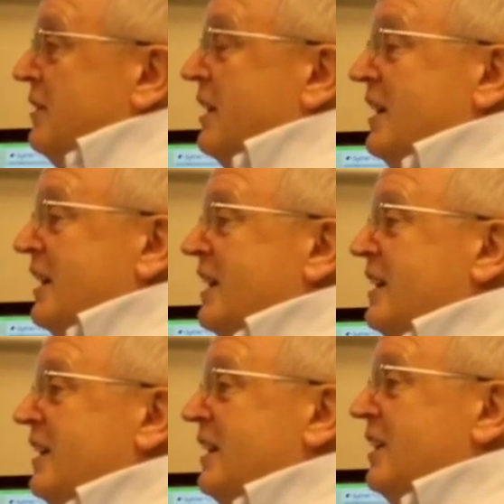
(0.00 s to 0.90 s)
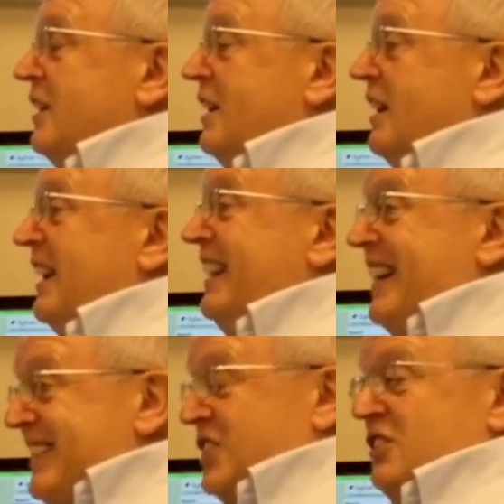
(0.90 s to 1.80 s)
They are, in
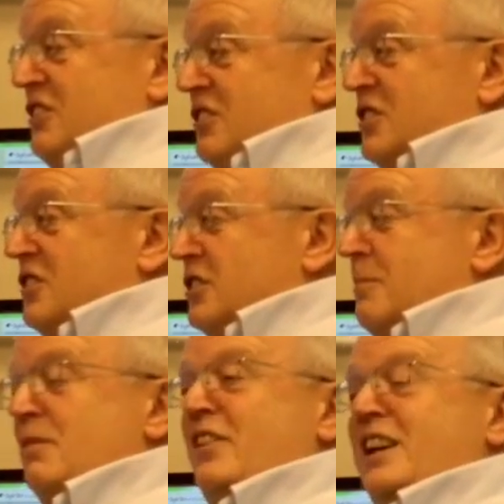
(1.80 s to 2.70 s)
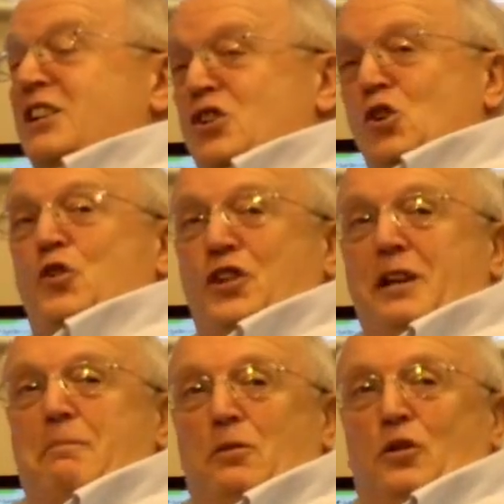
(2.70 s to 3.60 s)
essence, to provide
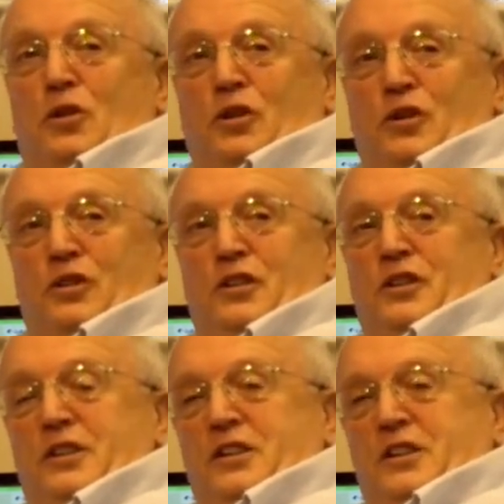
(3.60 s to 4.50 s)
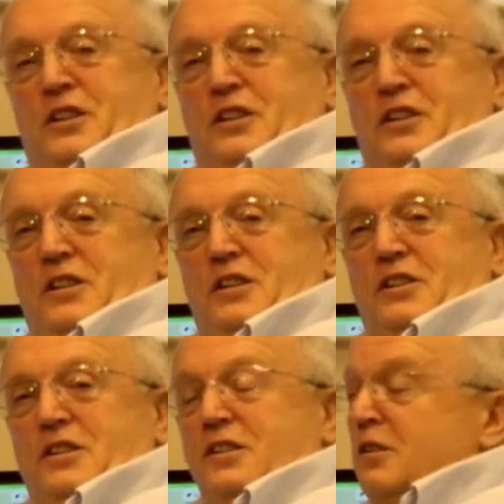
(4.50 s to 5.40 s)
nothing more
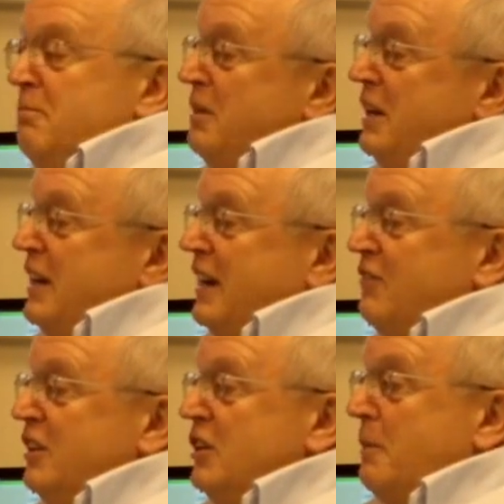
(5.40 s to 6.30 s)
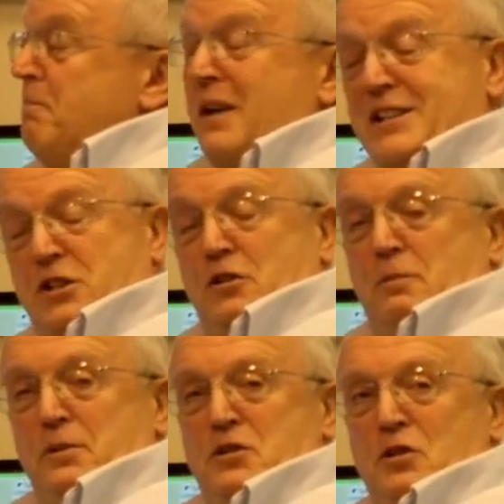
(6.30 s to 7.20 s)
than me having a better
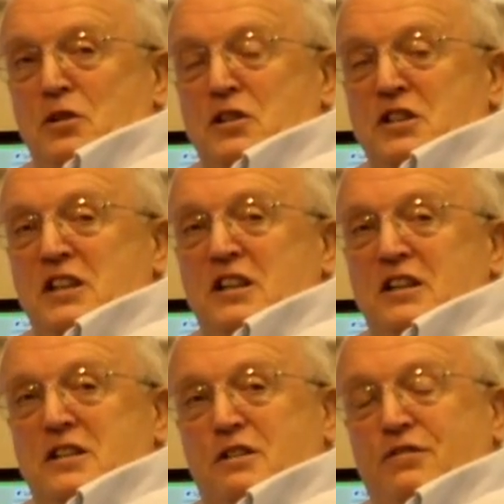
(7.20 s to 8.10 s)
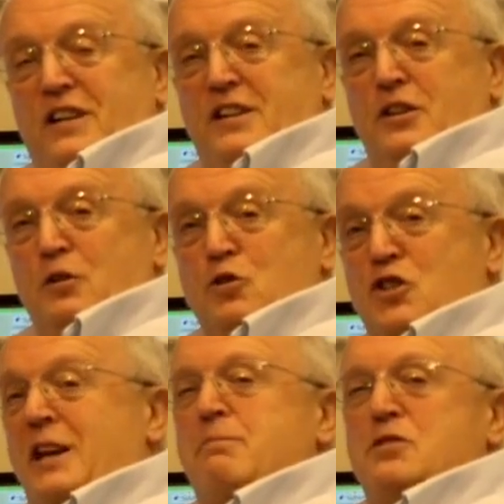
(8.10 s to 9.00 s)
opportunity to find those
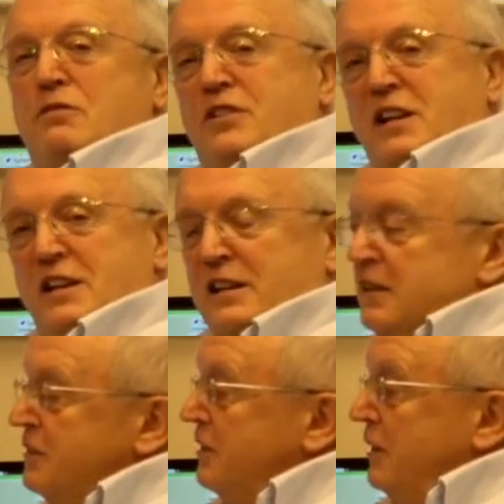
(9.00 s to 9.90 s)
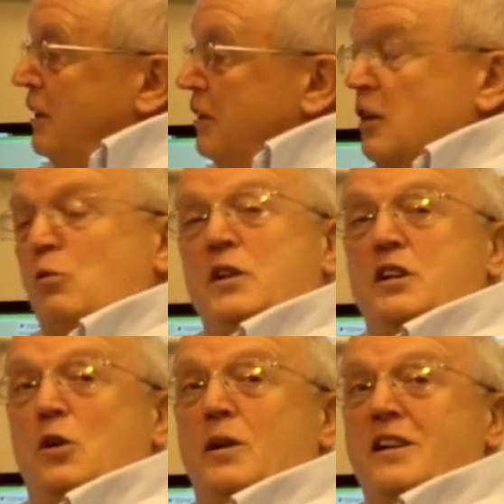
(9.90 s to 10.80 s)
gems of cars that we
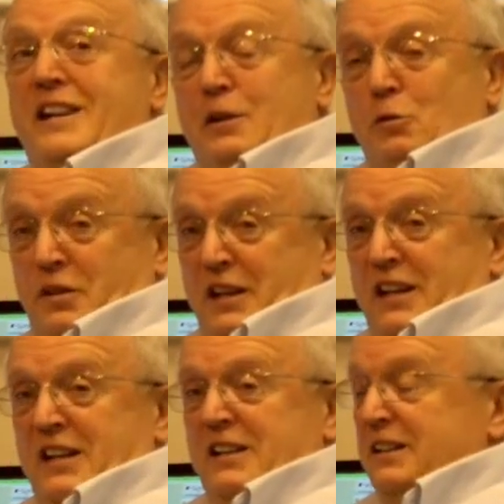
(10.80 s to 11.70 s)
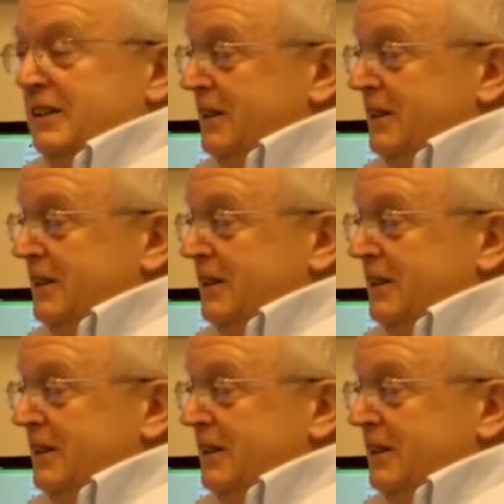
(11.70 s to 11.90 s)
know are out there,